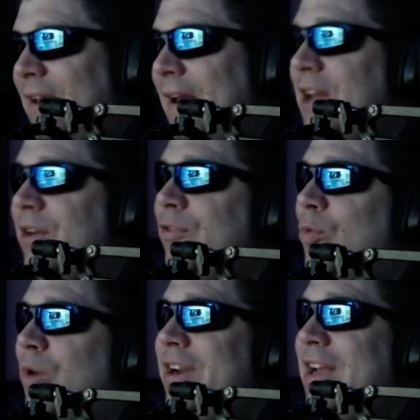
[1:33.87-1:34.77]
And there's
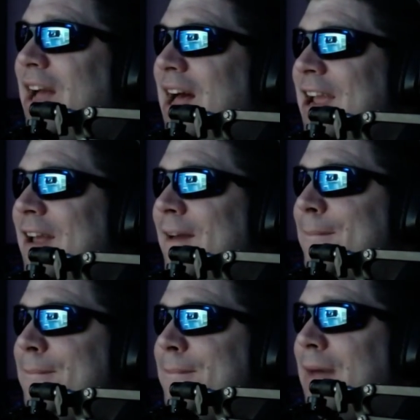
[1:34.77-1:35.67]
one guy
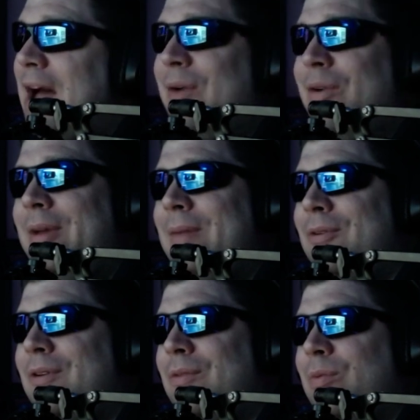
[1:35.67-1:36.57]
I
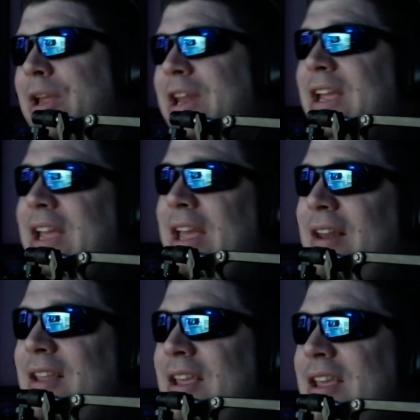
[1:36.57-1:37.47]
remember reading
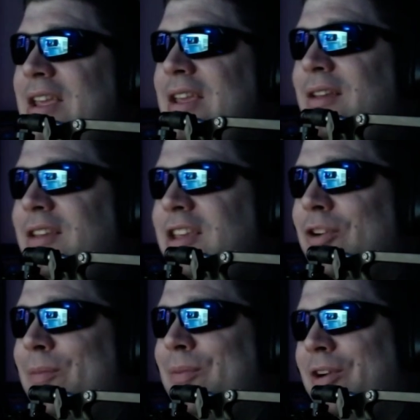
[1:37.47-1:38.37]
in the
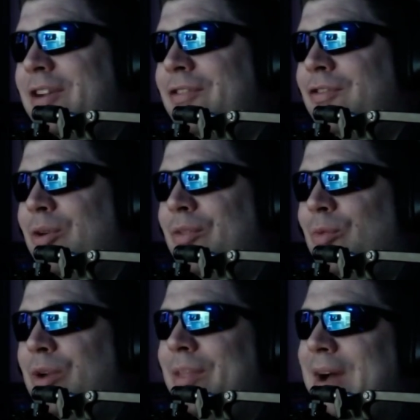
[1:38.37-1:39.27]
yearbook for
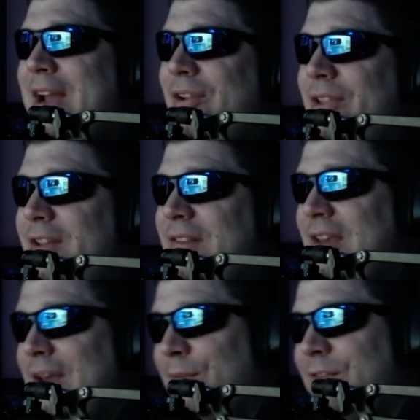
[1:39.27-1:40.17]
one of the minor league
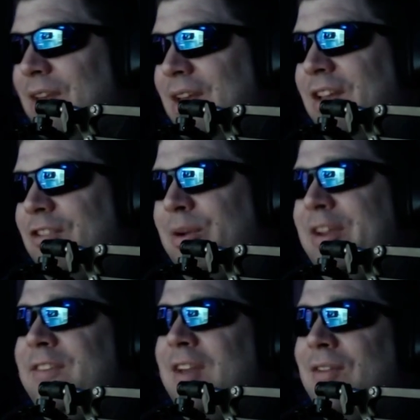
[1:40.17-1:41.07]
teams,
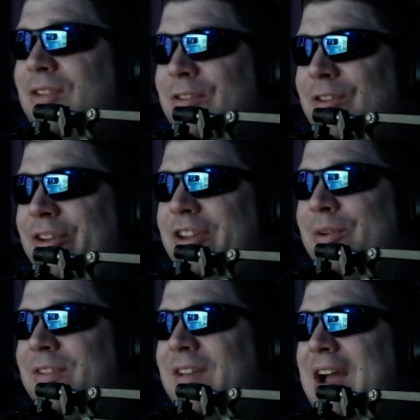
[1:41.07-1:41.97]
twenty-seven years old, he
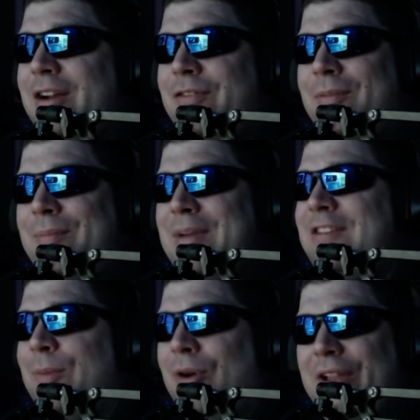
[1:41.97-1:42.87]
retired from
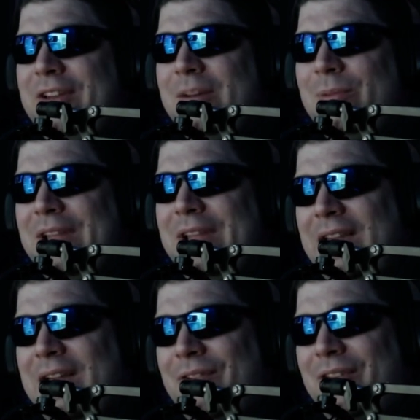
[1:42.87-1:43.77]
baseball at double A
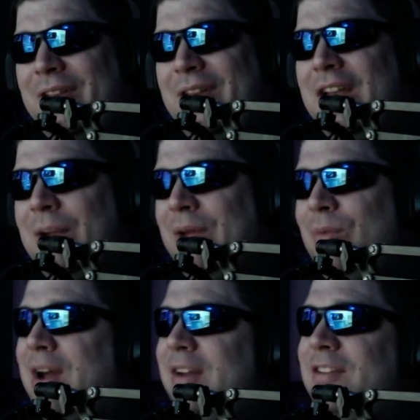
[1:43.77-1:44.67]
level. And I'm like,
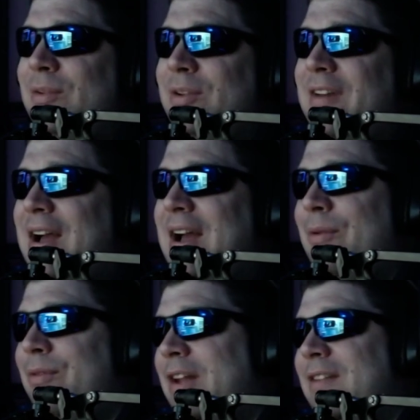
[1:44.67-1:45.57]
why does he retire?
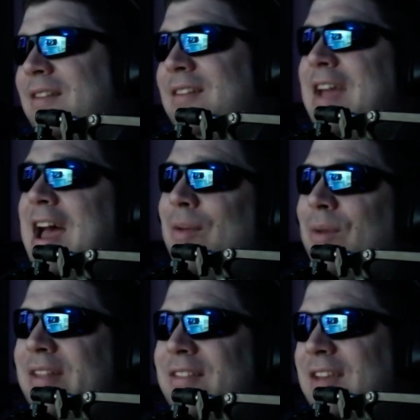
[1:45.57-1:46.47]
I, I said, Dad,
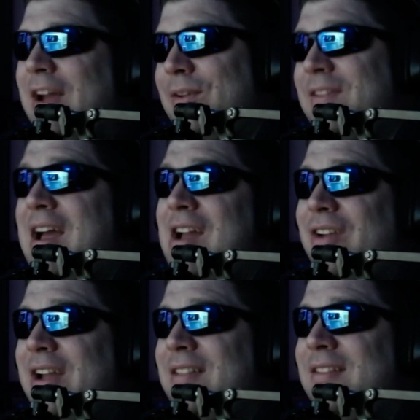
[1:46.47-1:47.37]
why did this guy retire?
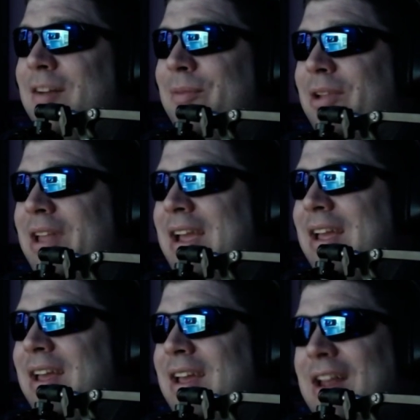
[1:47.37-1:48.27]
He got to double A.
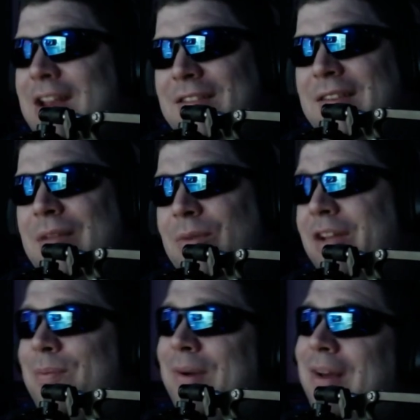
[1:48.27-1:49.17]
And he said,
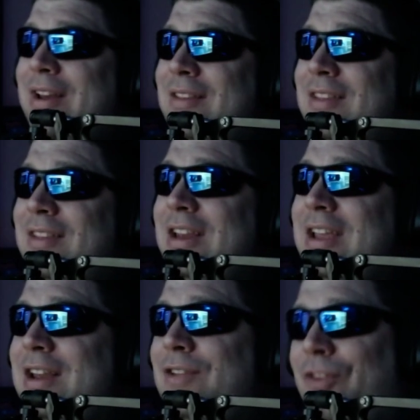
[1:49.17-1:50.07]
well, he probably didn't think he'd
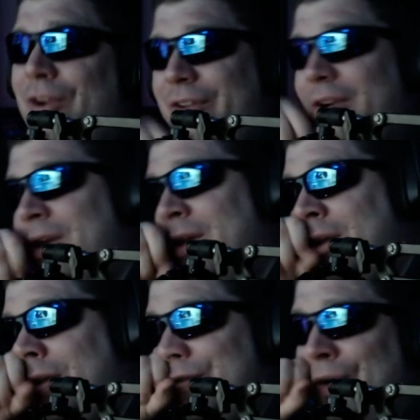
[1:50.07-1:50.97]
get any further.
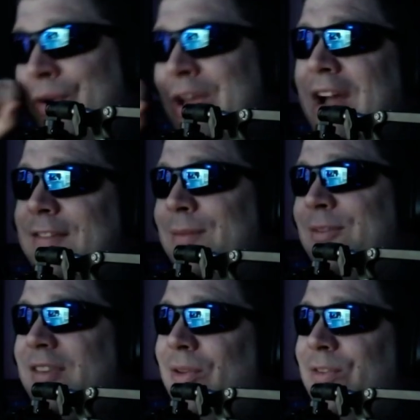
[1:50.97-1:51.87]
So he got some
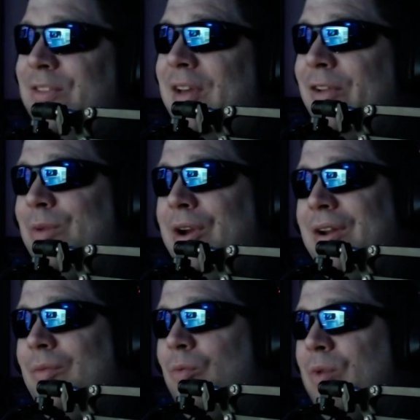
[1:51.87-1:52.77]
skills
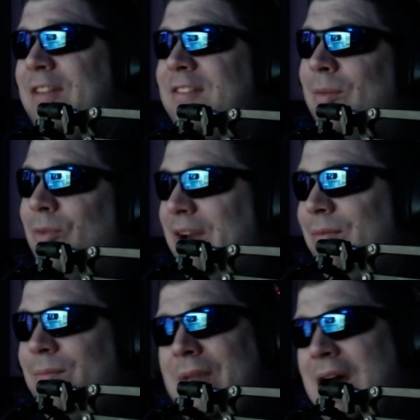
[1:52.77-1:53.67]
elsewhere and went somewhere
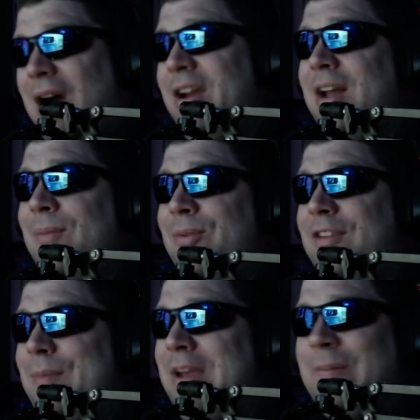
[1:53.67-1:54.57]
and hung it up with
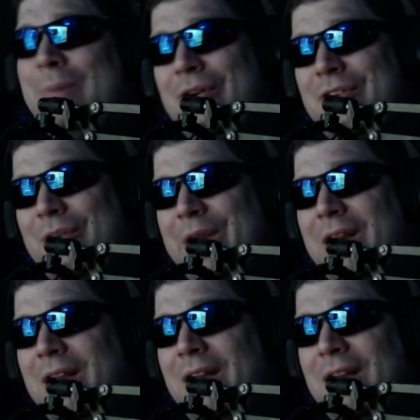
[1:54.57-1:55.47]
his baseball career.